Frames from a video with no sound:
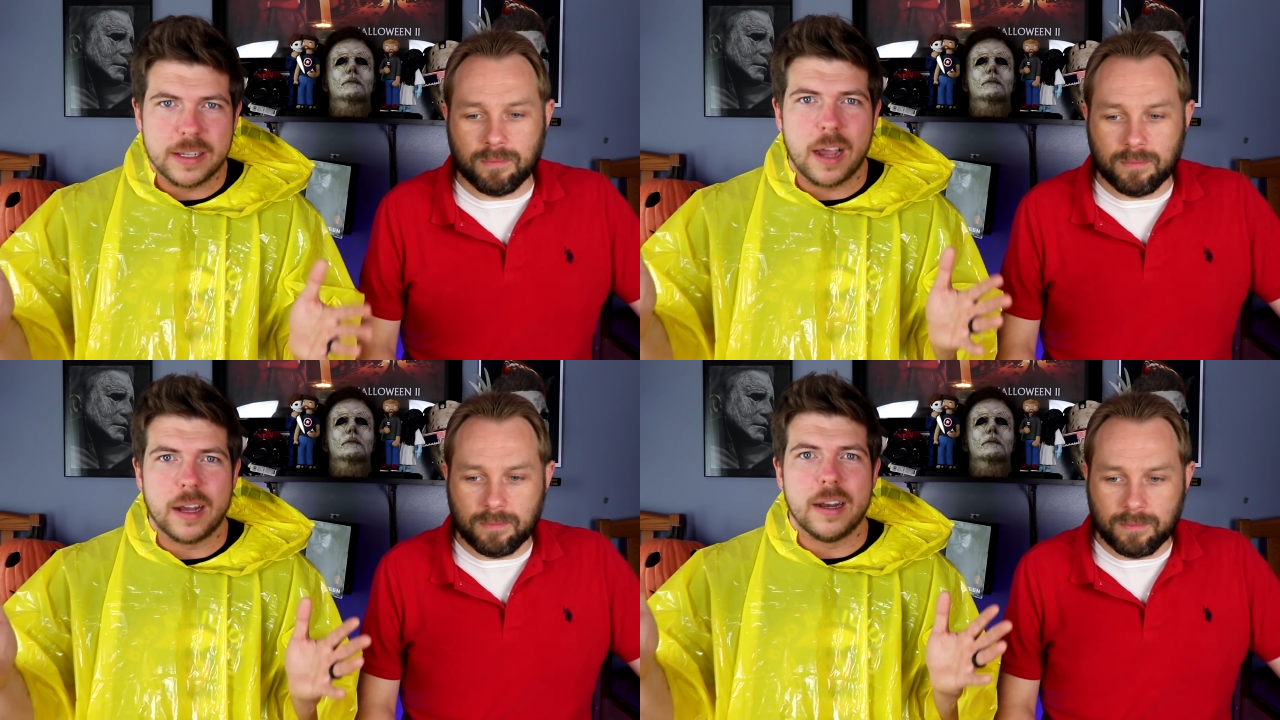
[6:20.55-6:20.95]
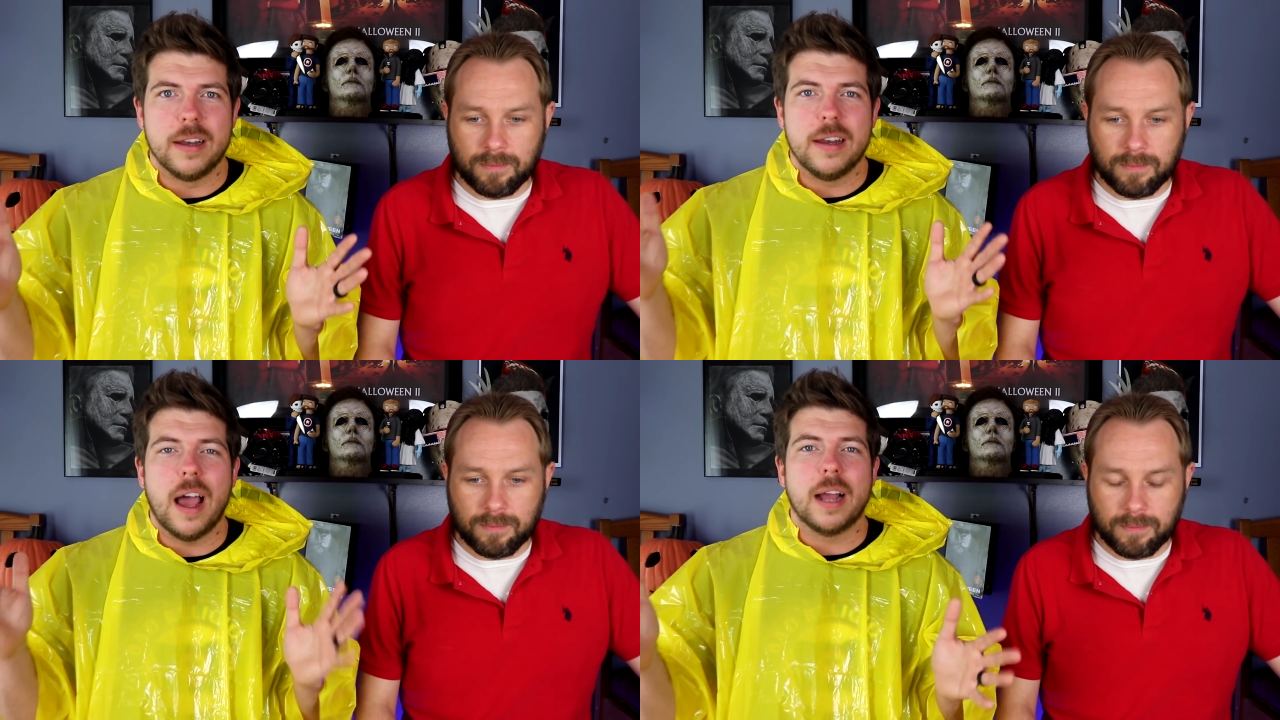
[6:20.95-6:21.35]
Speaker 1: not going
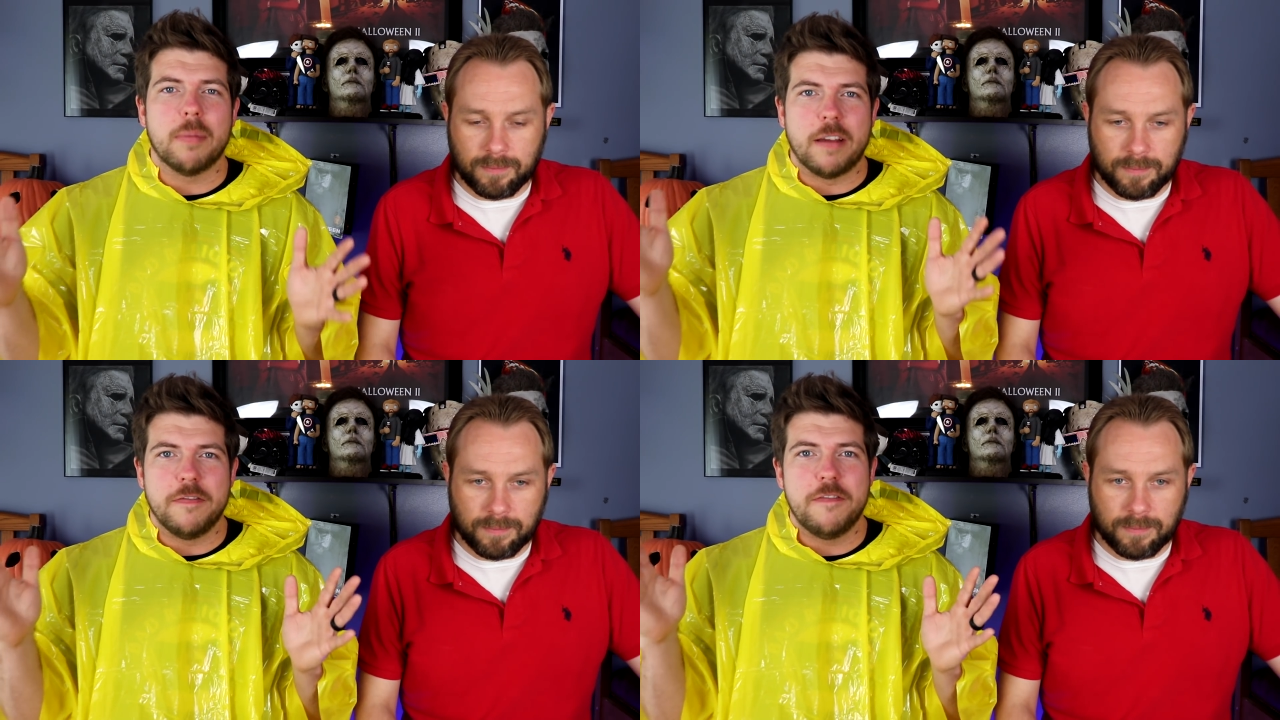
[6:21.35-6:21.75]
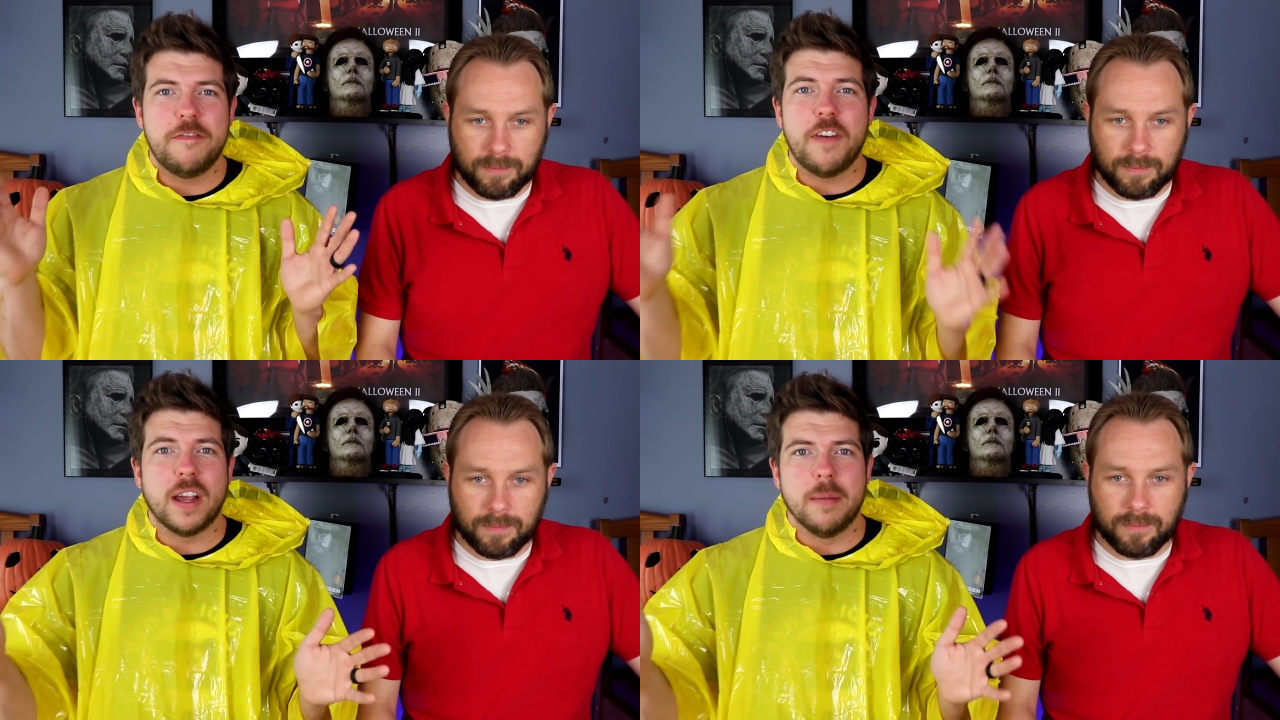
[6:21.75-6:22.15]
to knock my
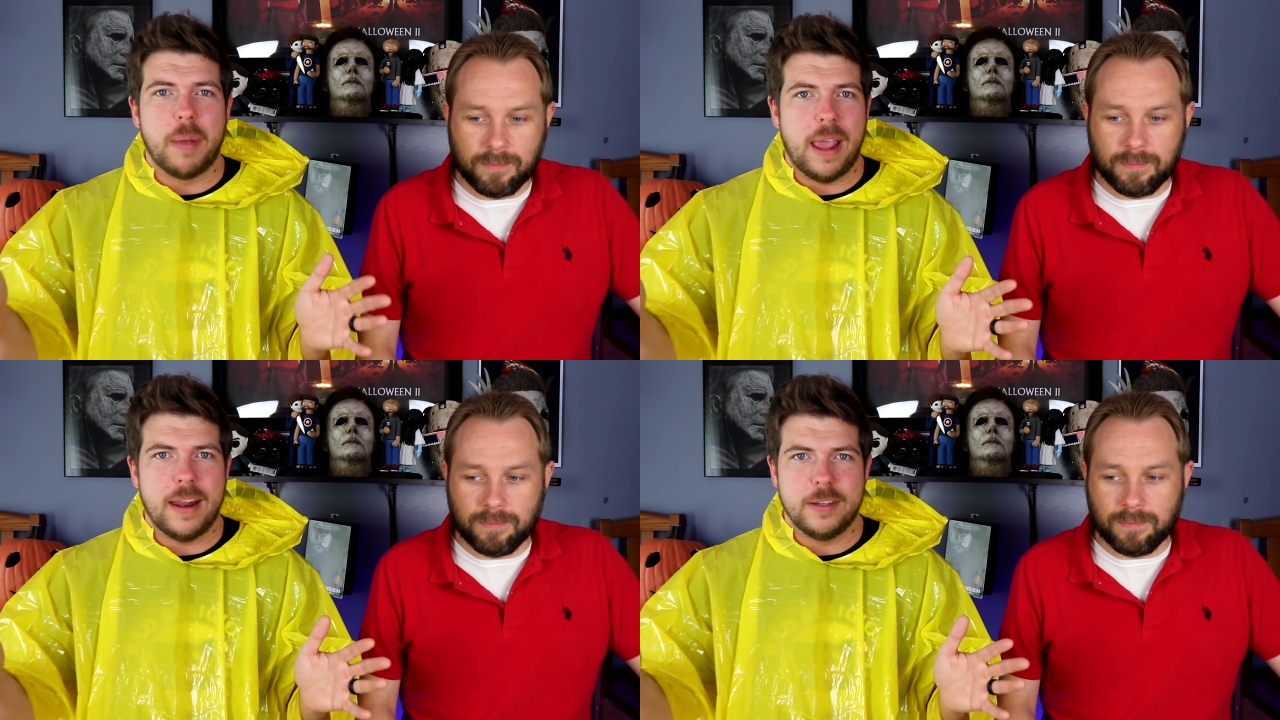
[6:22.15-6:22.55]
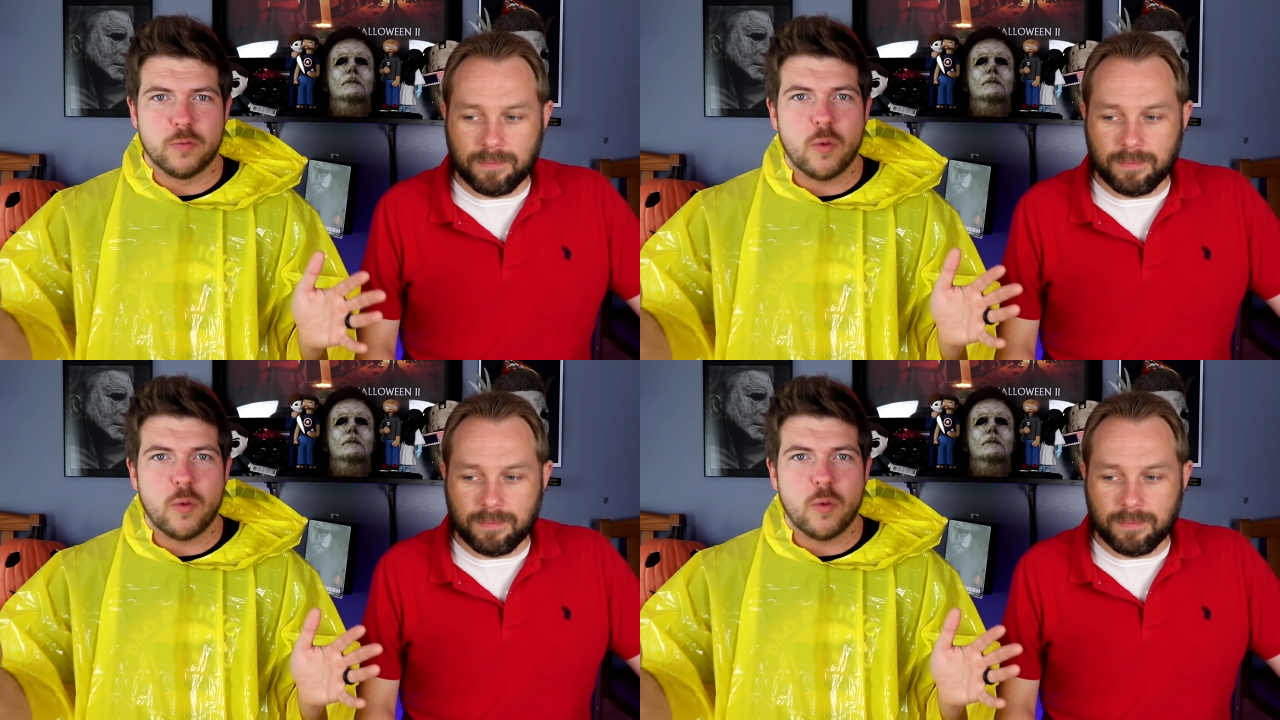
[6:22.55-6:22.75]
fucking panties